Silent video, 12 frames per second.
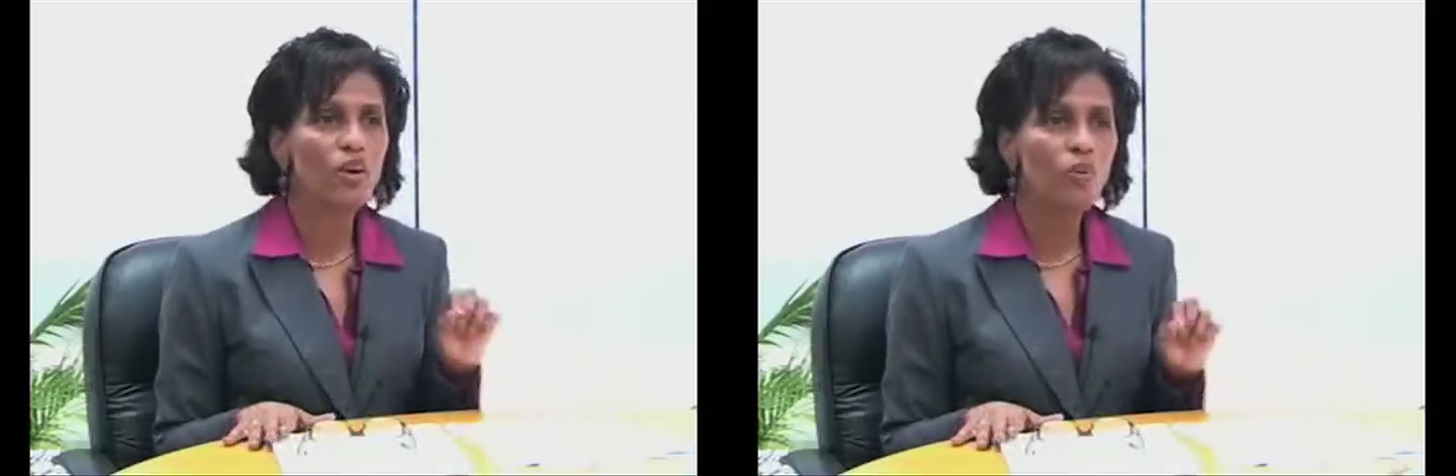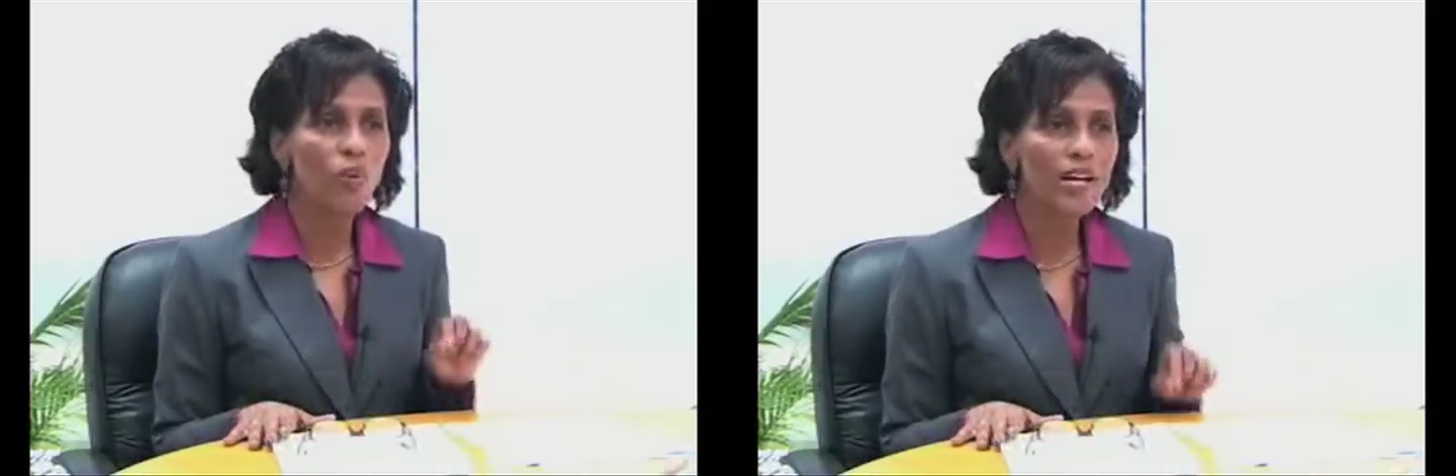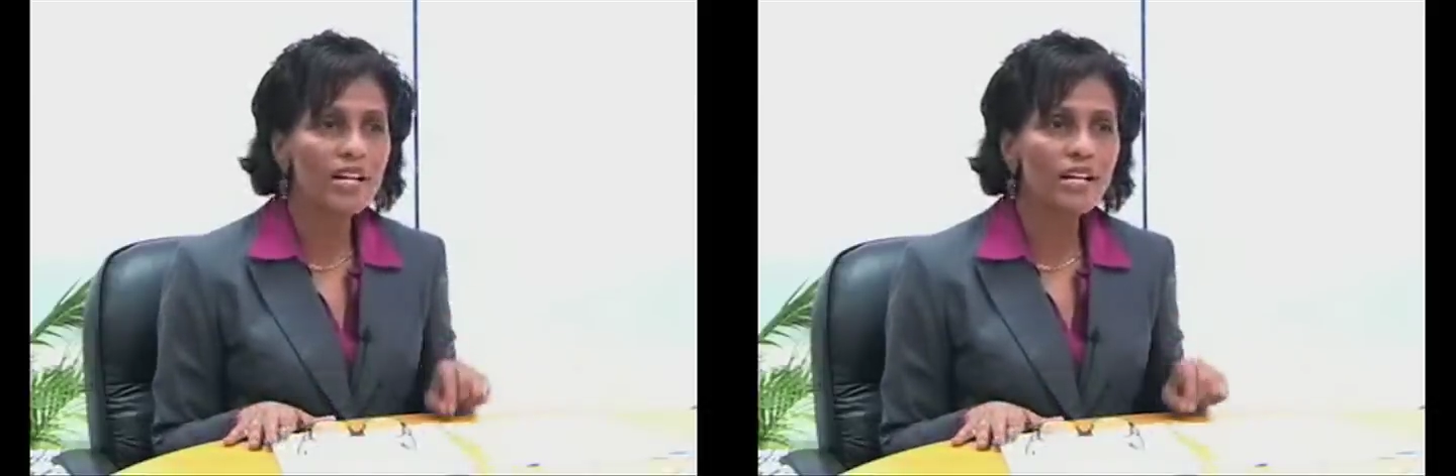
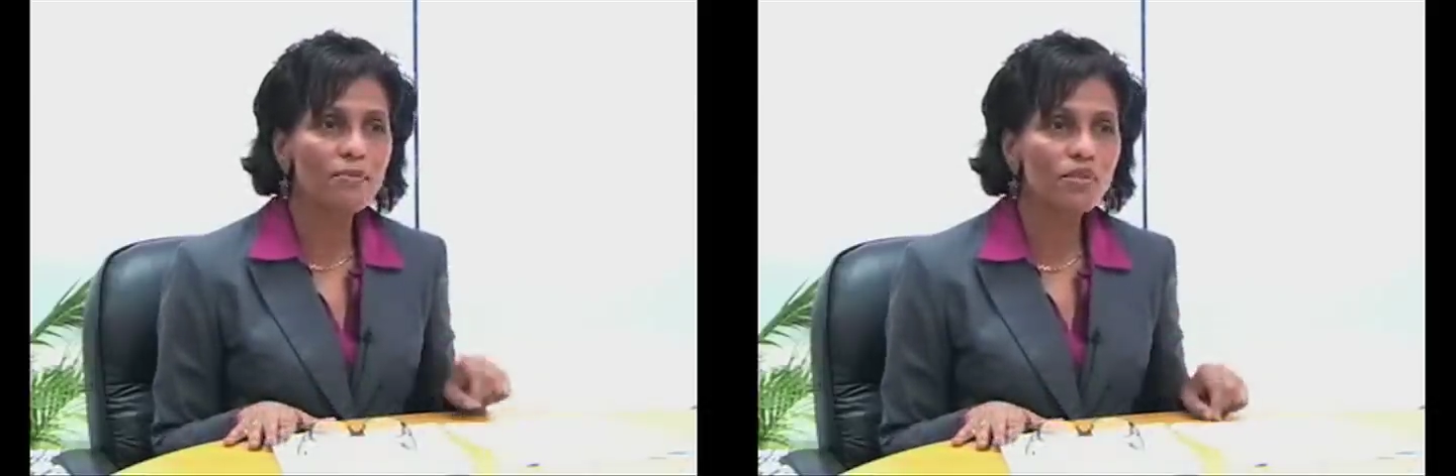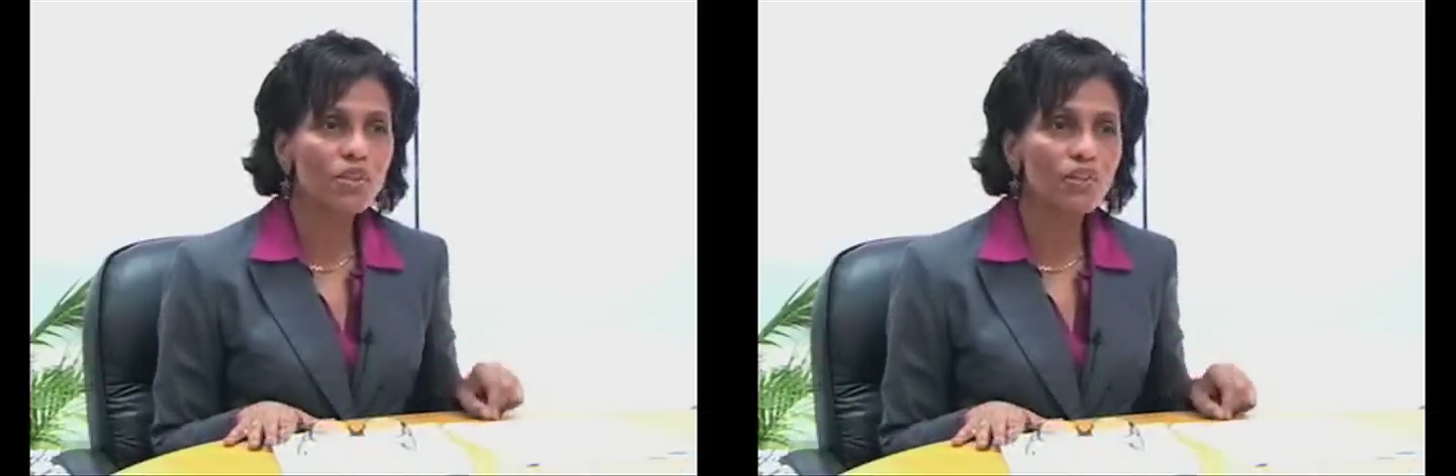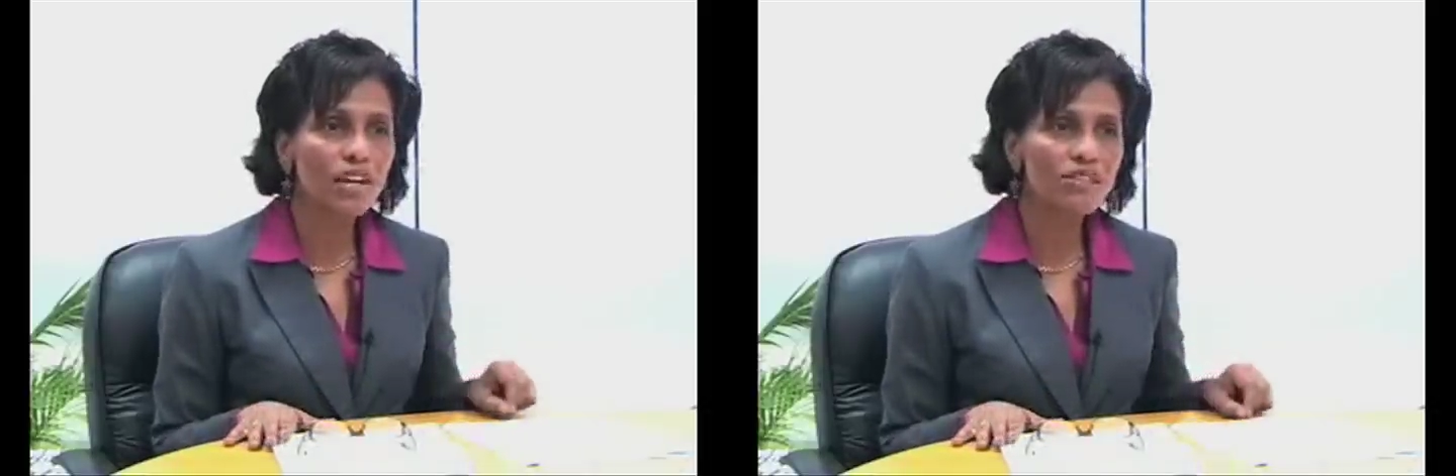when it comes
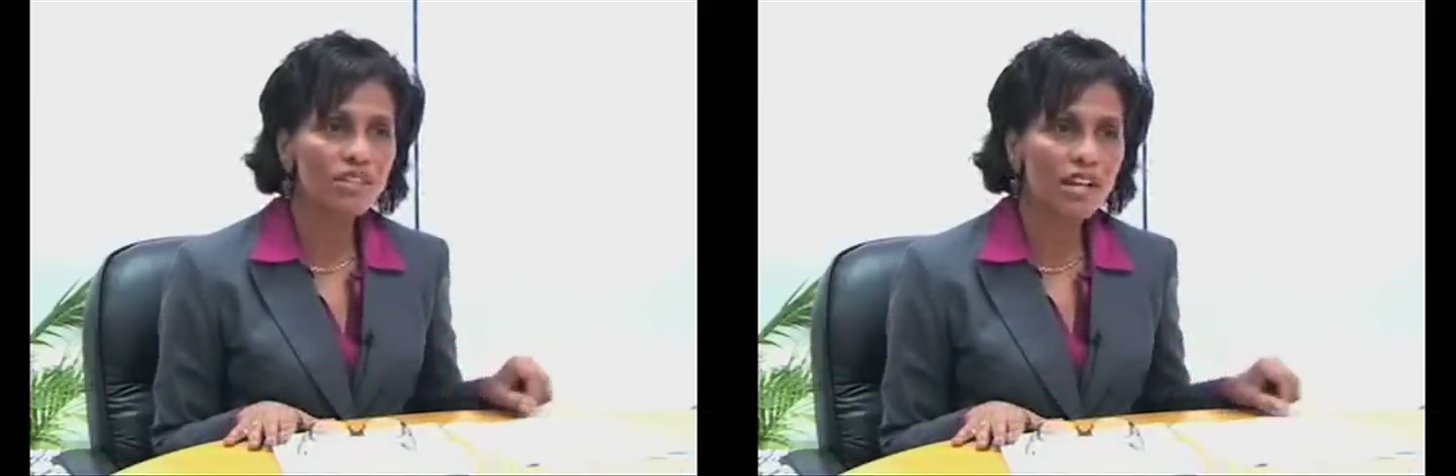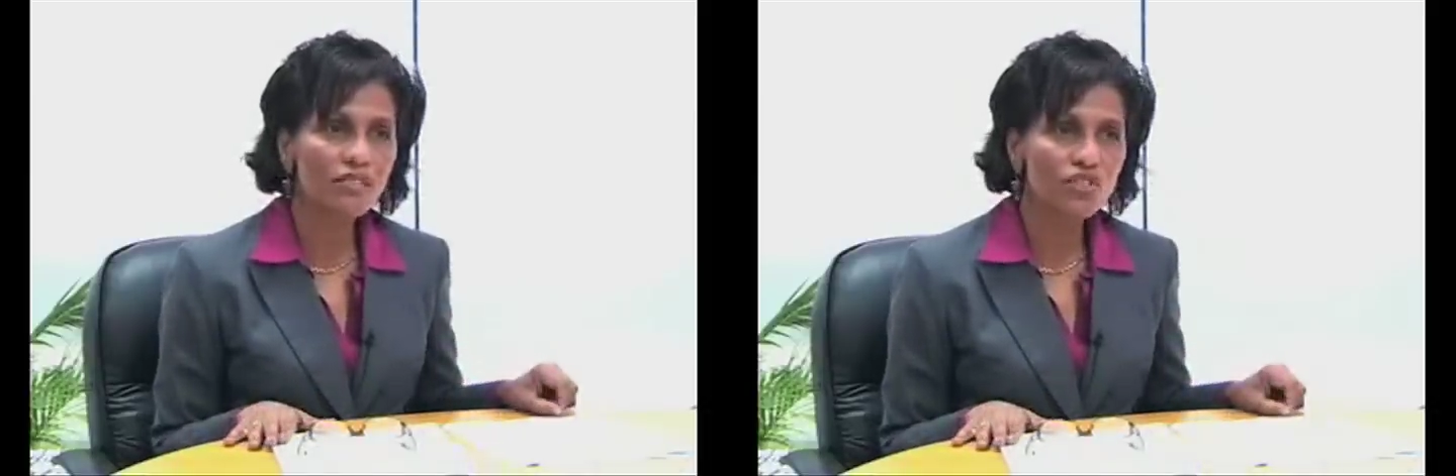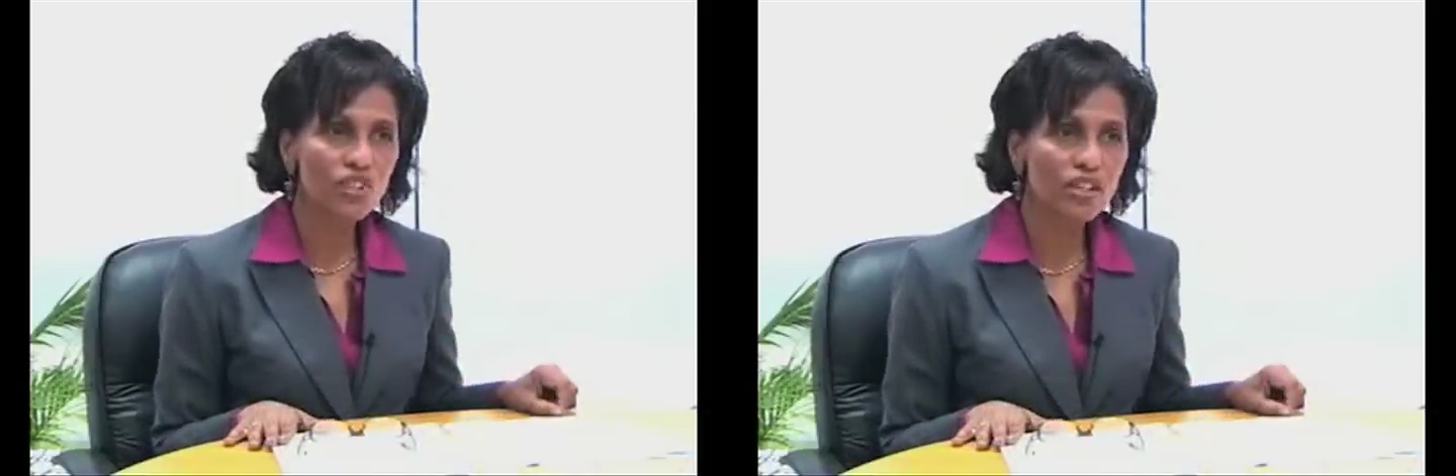to your
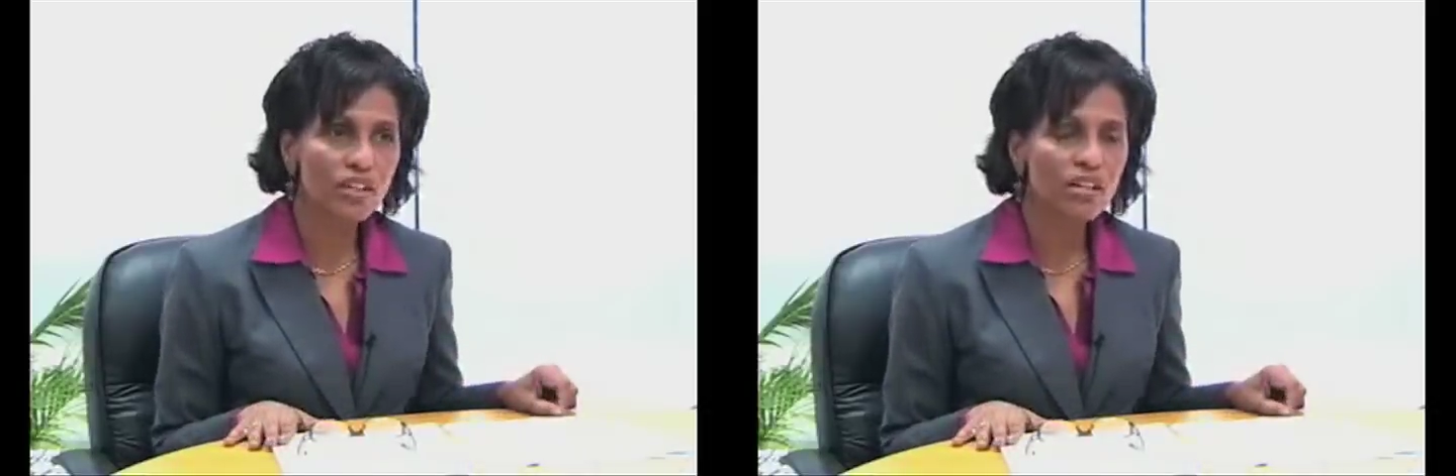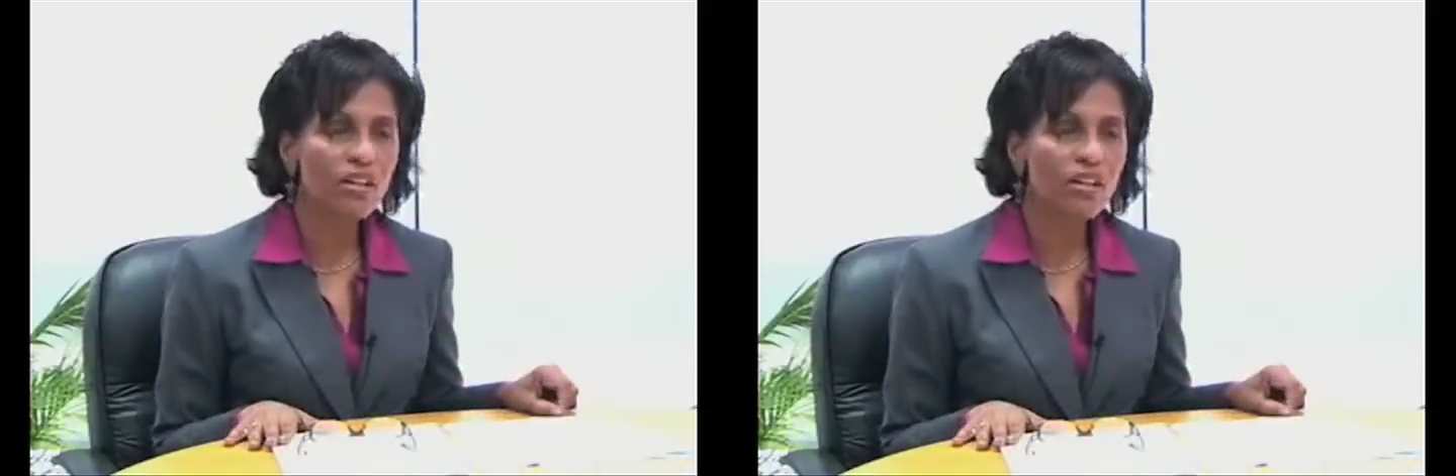residential,